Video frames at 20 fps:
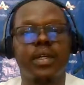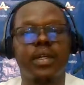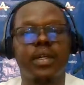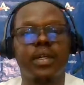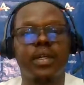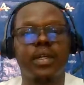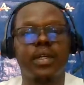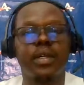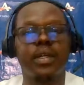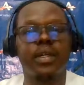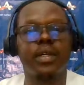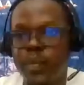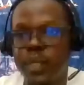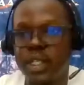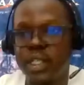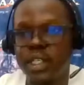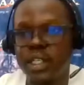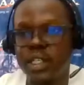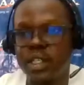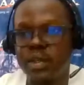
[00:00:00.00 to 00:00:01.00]

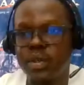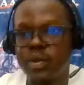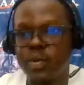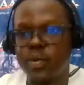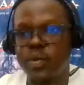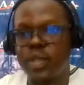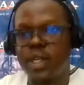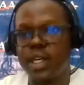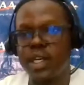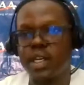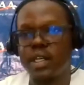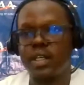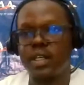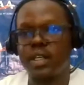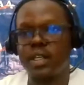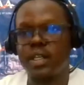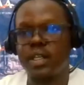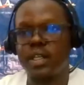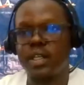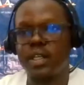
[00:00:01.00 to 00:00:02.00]
submitted through the
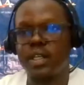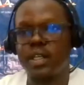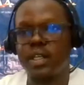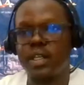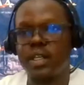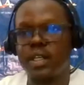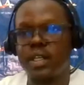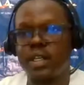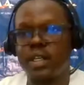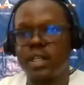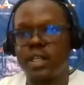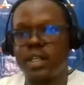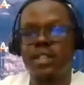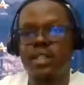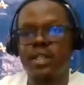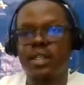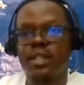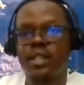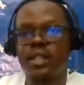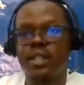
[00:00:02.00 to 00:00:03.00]
dedicated
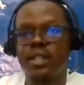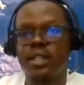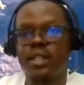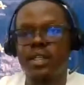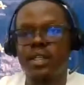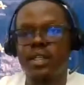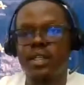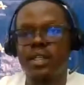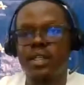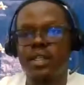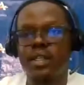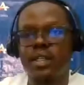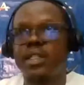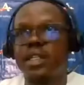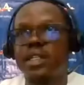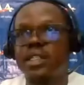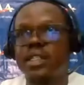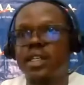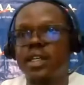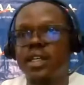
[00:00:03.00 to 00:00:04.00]
KCA email address,
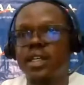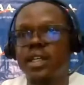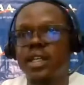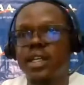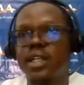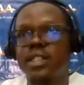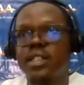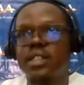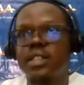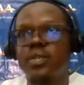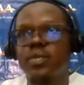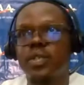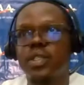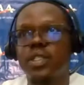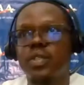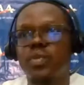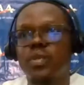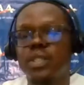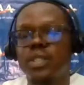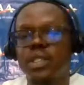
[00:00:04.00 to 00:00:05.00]
that's
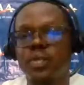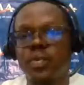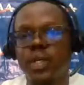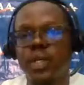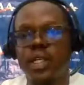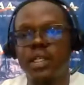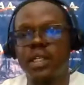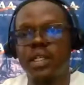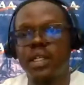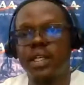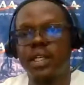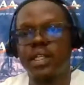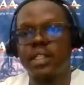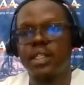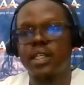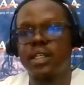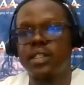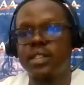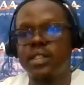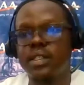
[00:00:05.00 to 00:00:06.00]
kcas2021 at
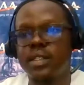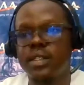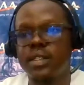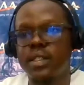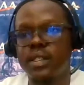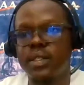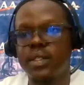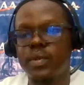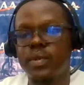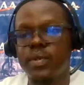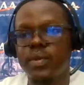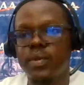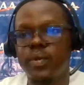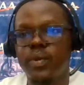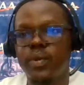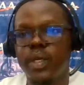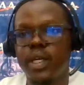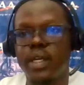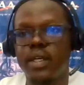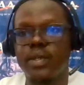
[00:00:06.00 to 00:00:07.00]

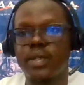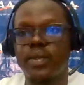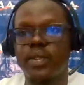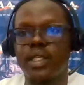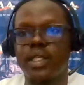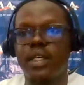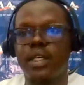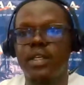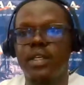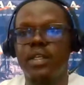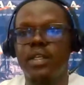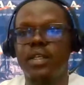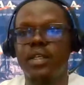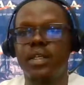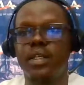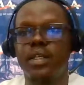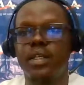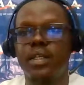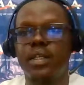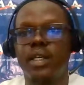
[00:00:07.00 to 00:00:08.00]
kcaa.or.ke,
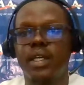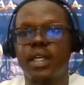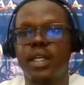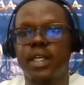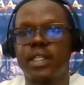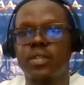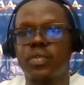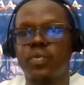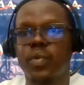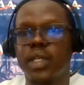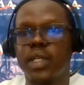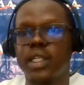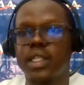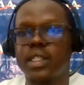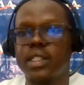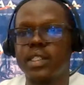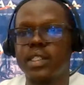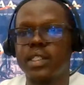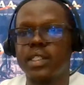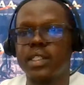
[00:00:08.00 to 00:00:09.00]
as well
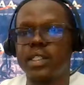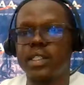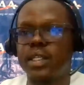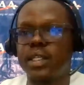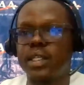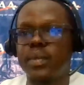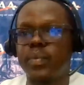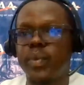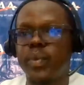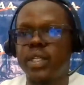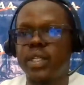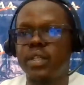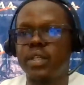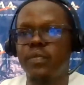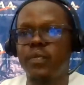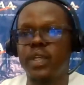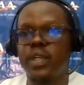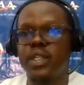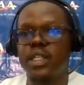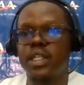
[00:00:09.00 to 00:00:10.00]
as the
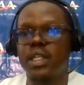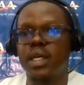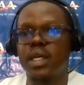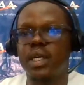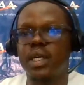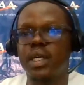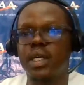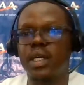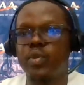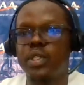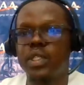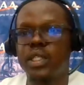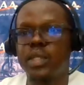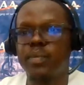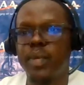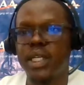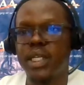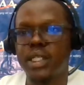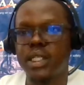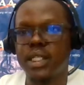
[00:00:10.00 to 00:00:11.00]
different other modes,
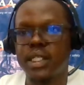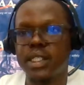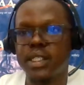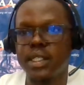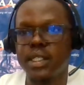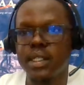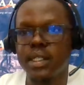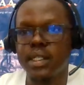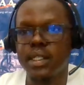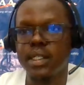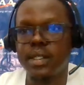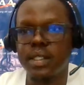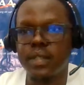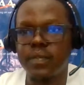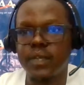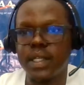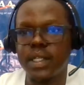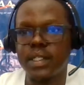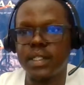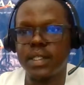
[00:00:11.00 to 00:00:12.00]
but still
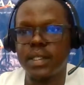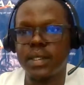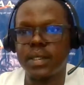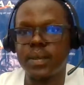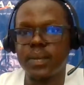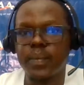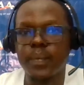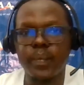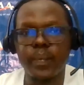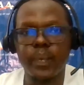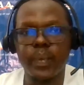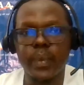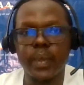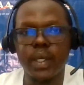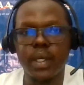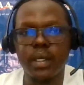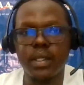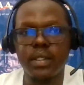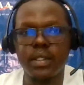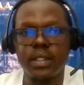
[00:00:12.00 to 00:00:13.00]
received at
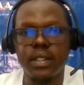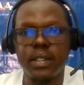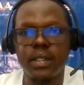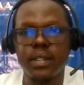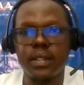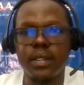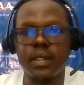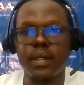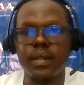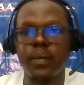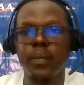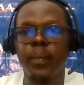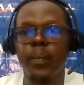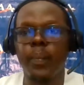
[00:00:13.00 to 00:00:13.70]
KCAA.